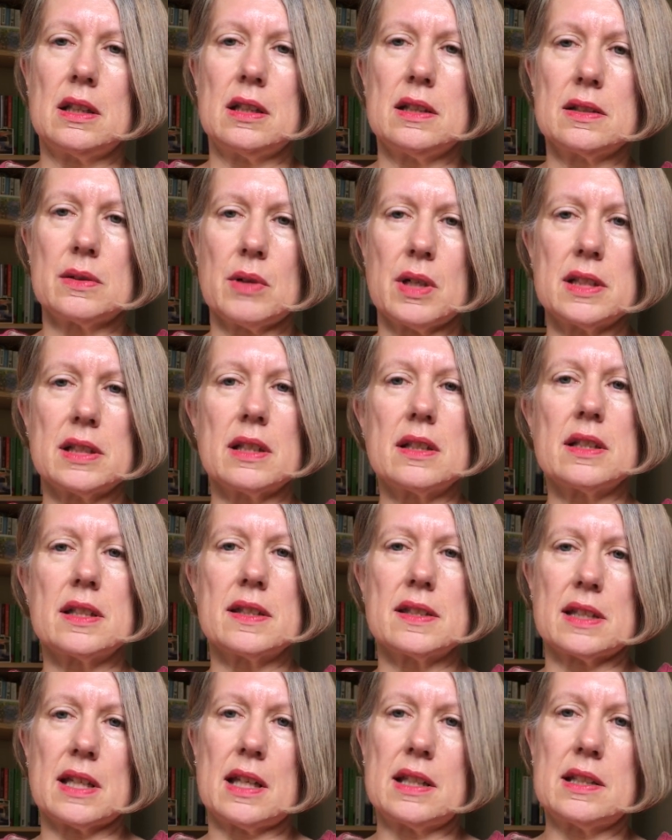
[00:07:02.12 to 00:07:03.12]
it's quite
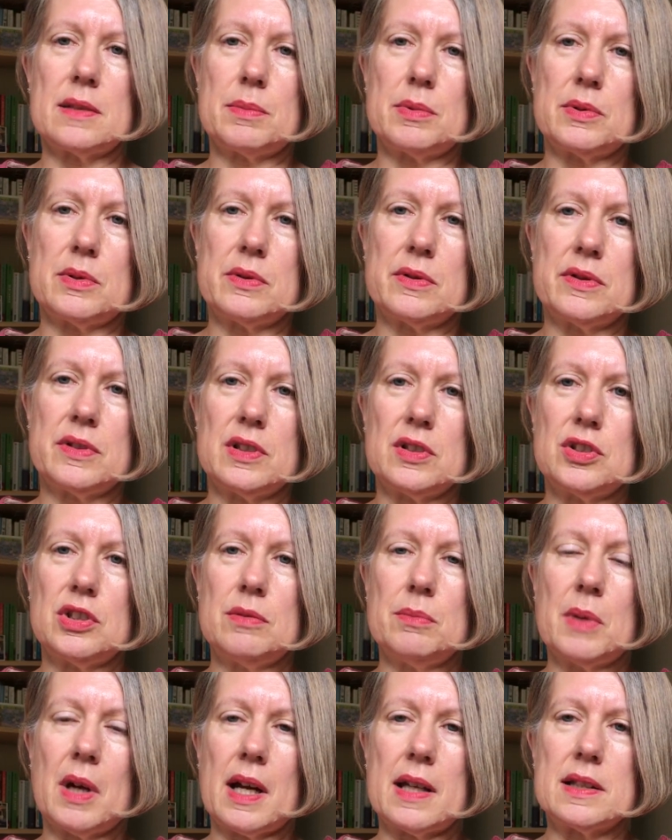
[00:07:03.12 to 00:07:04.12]
understandable that
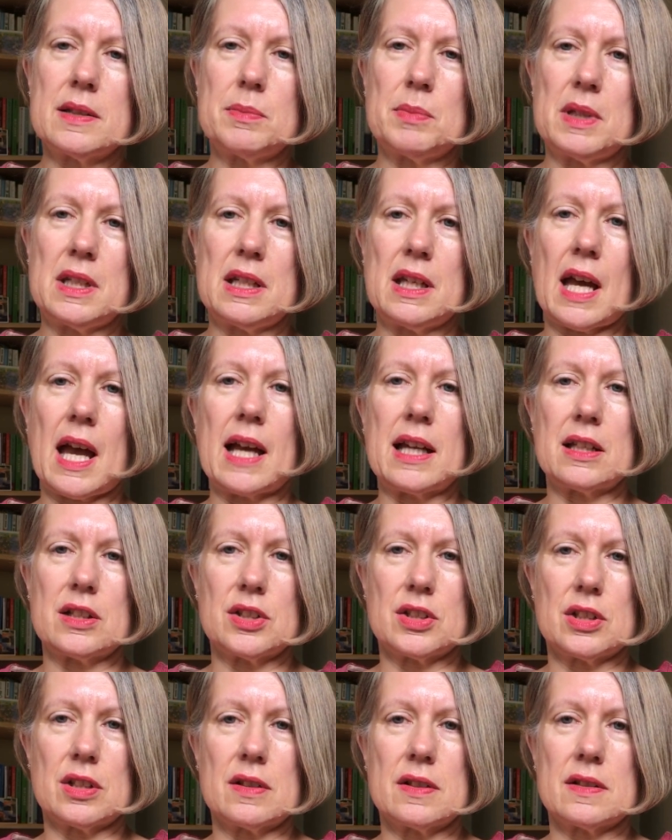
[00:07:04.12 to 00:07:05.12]
you might be
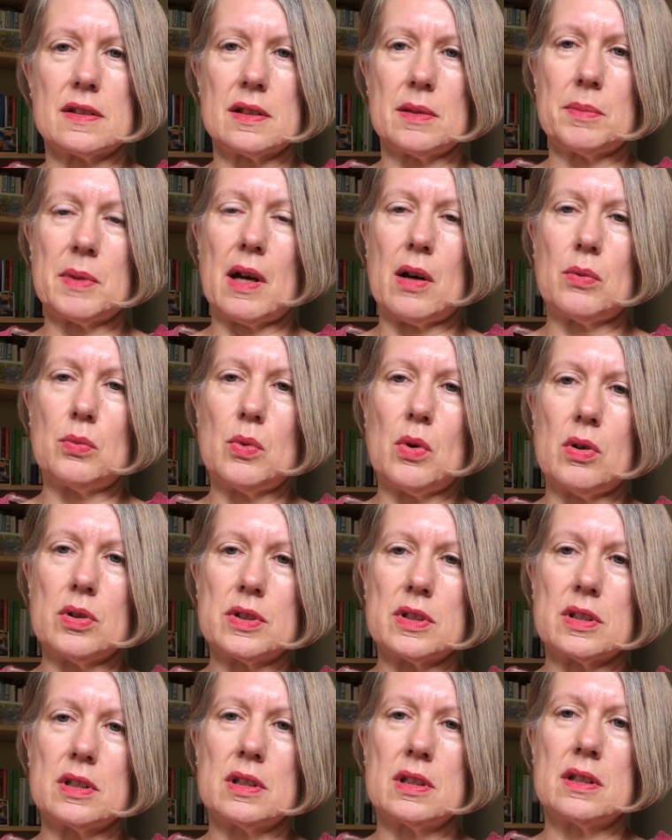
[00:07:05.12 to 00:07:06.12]
anxious about
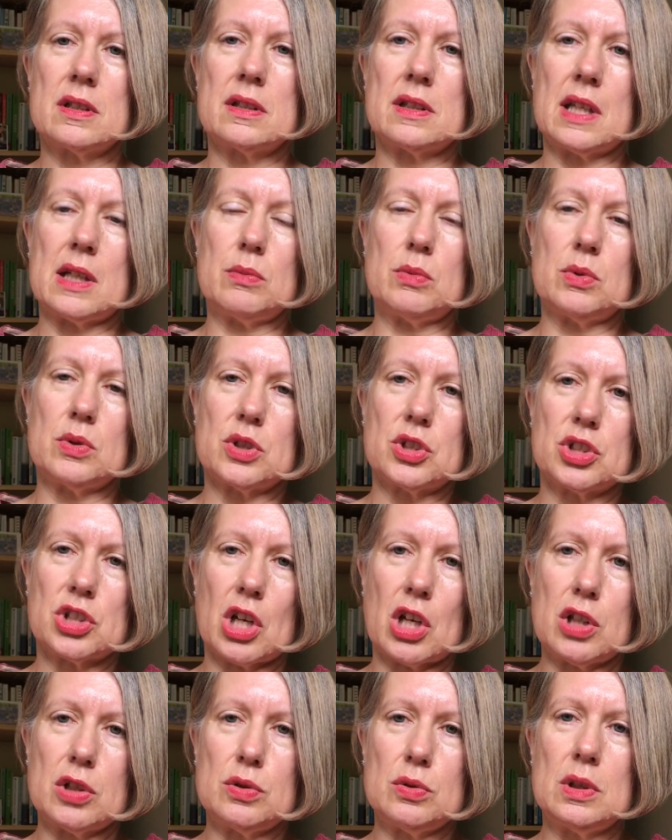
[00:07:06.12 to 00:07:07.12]
what they will
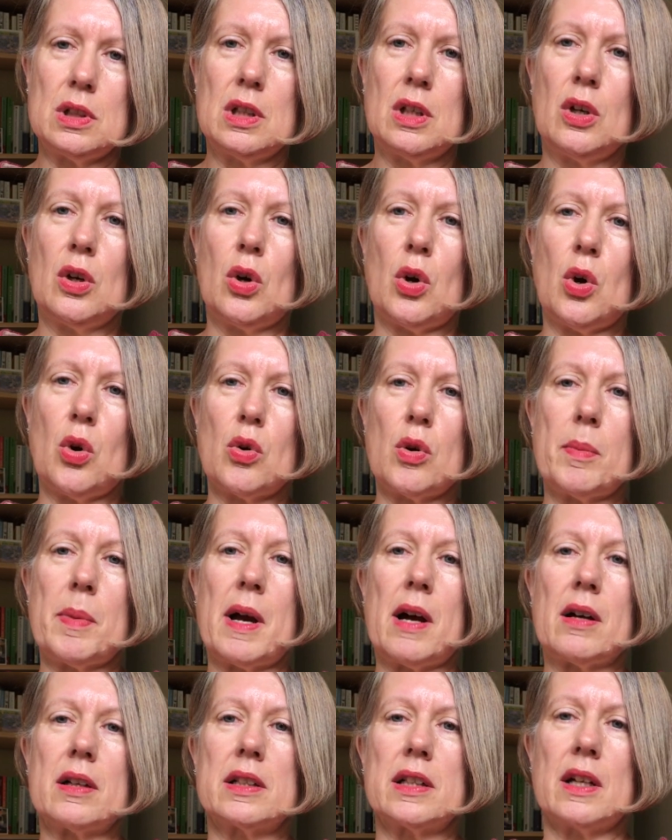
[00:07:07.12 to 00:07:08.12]
show or
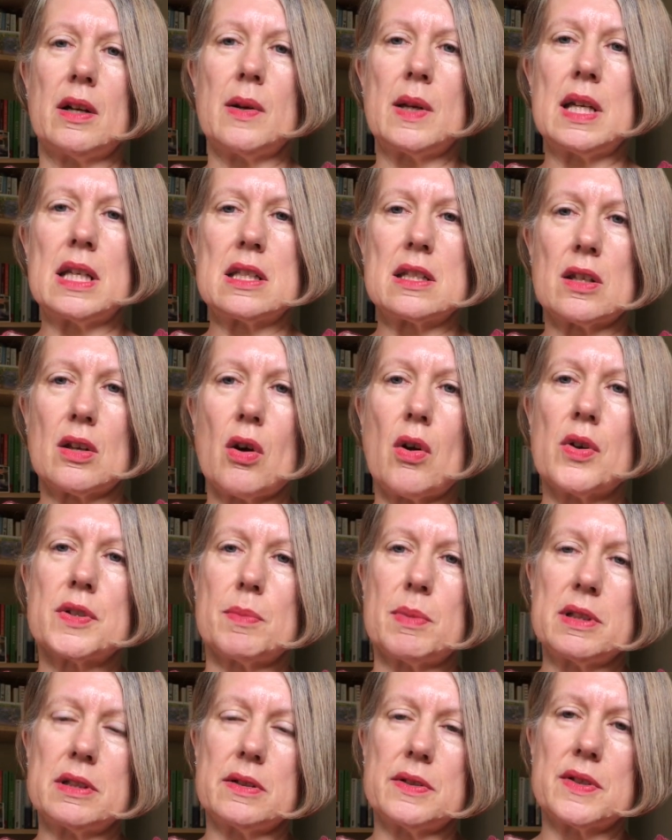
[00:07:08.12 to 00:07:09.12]
about going into the
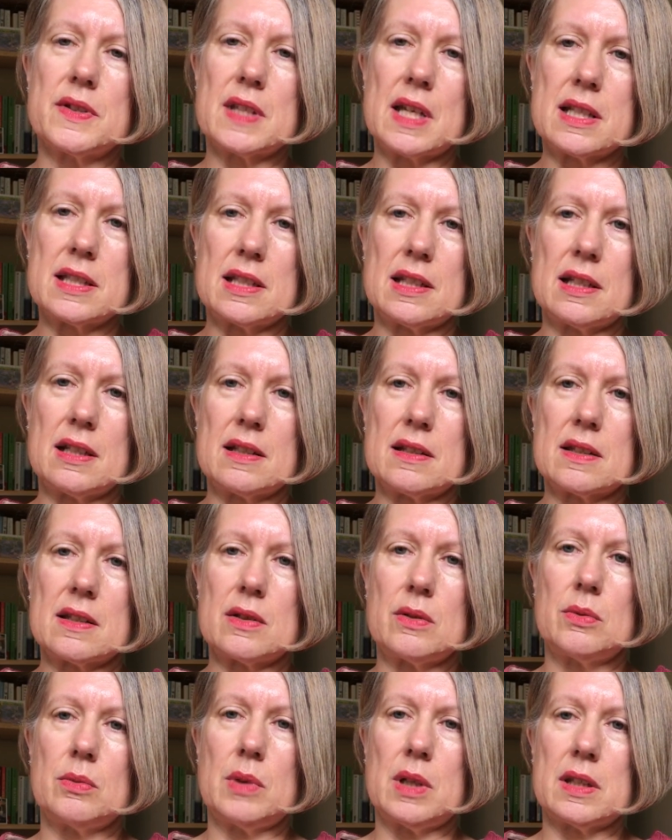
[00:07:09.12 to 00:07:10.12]
hospital settings
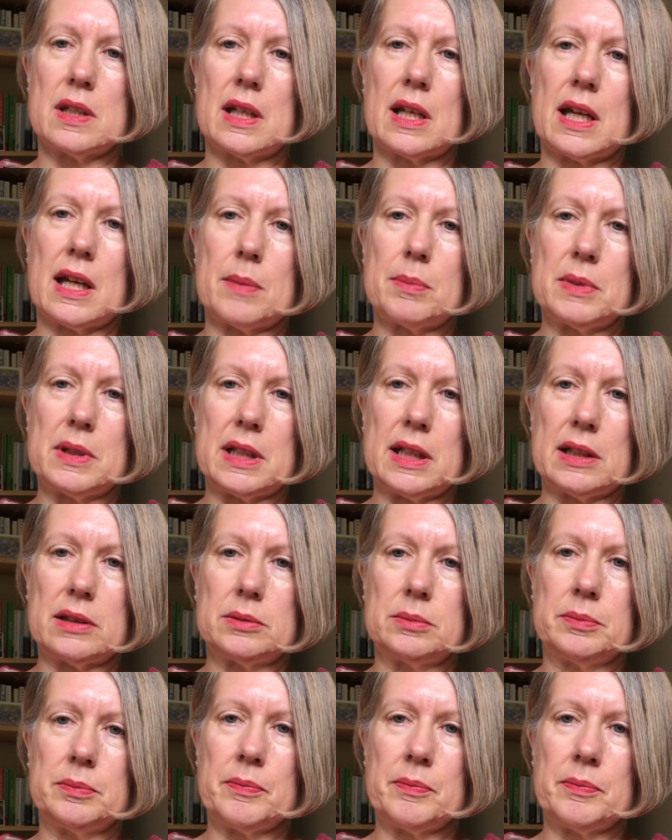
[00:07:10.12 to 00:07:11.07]
where they're happening.